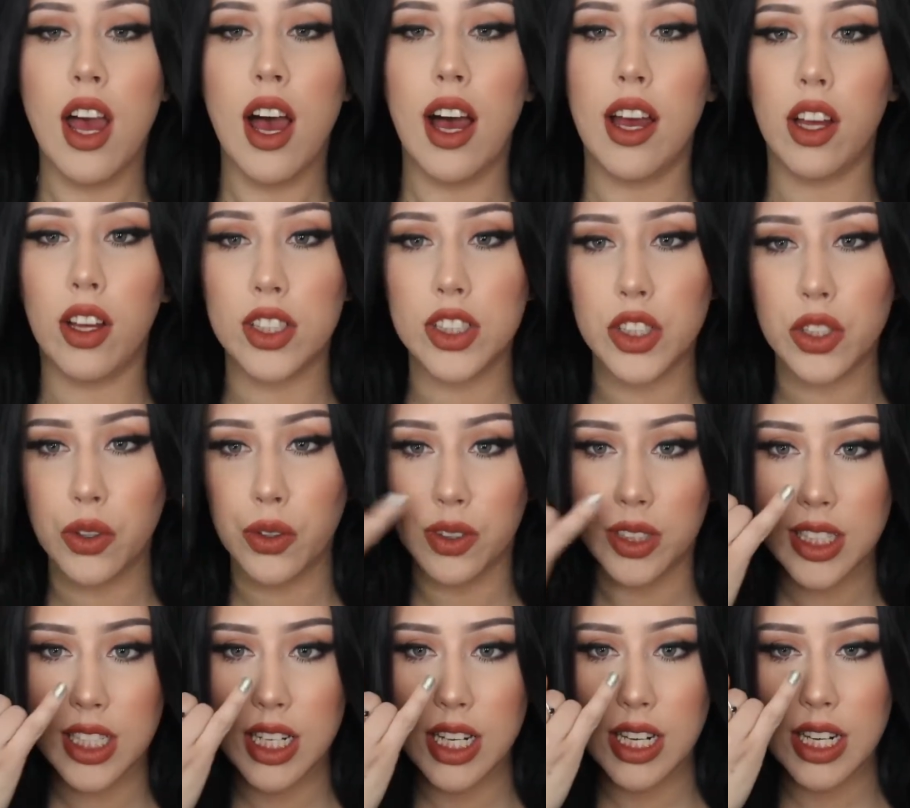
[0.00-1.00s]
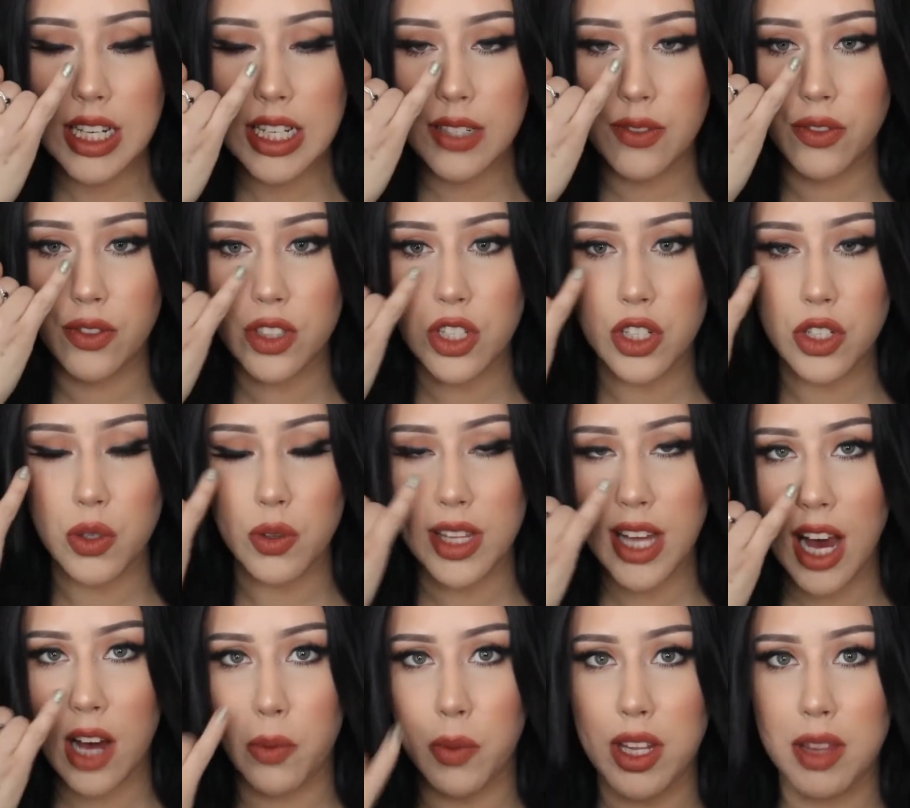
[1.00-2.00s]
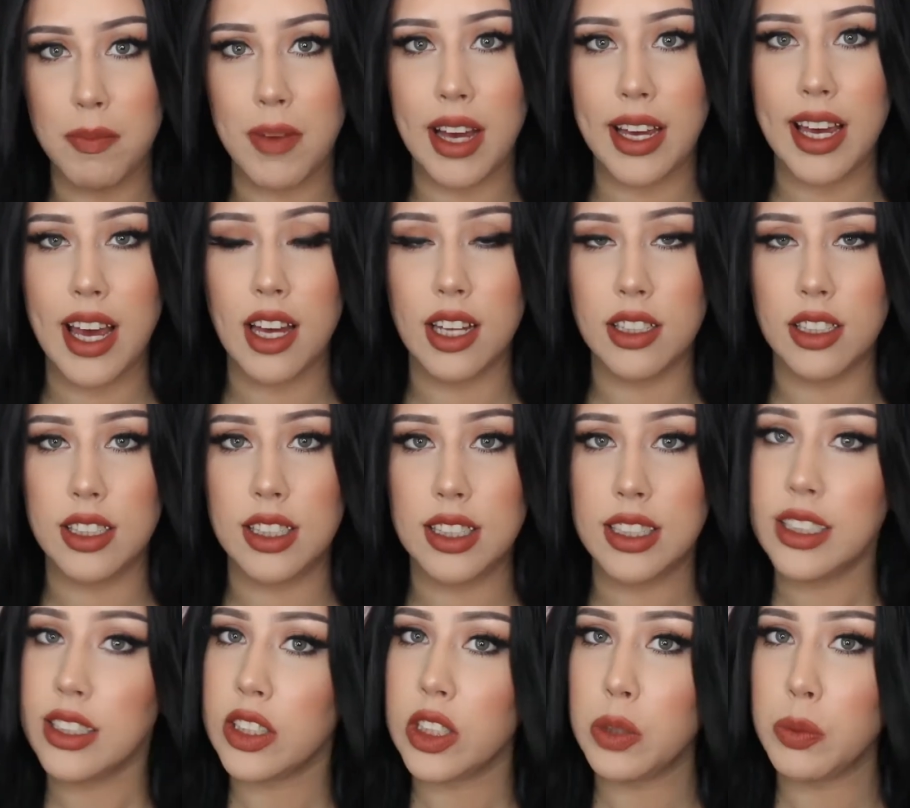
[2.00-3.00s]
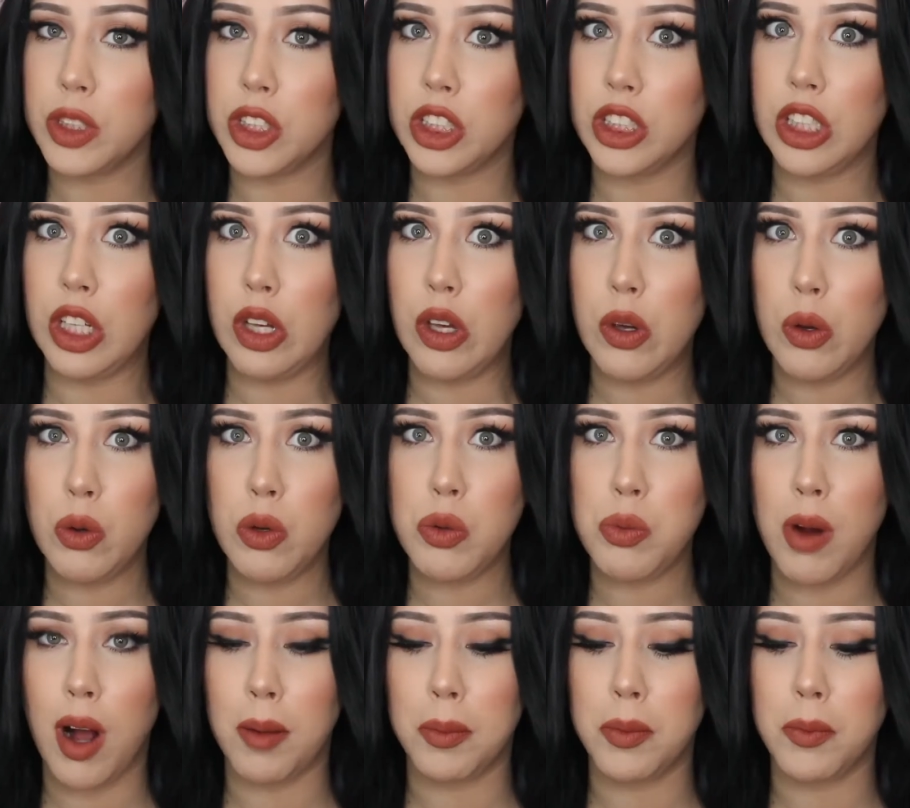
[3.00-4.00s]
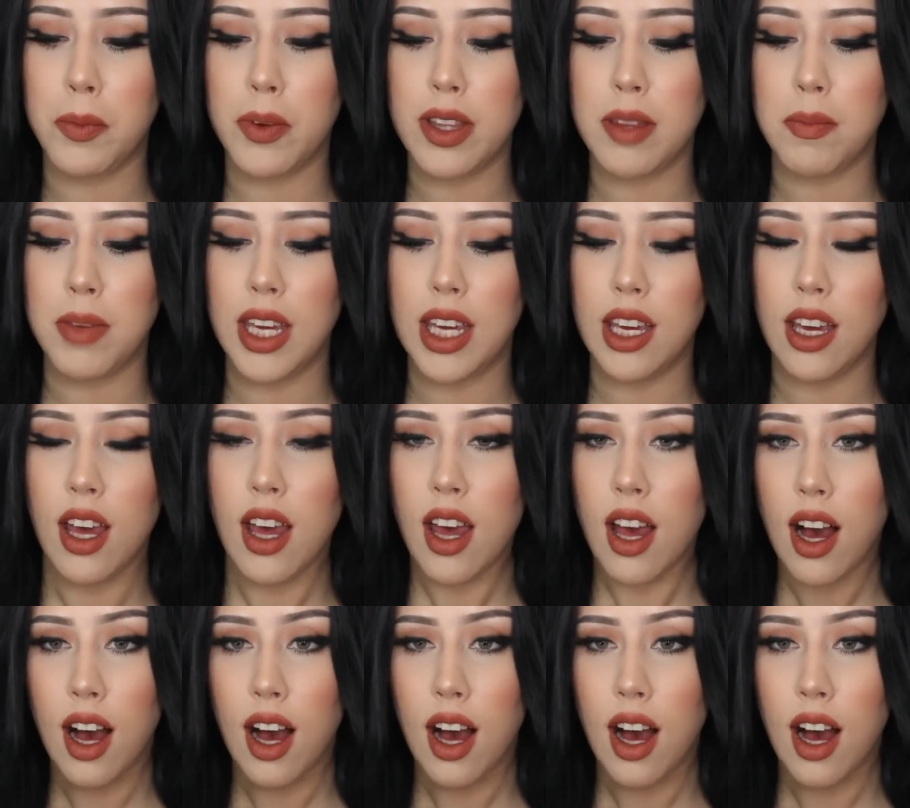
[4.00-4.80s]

I also used it to do that with my concealer, which is a huge problem with me.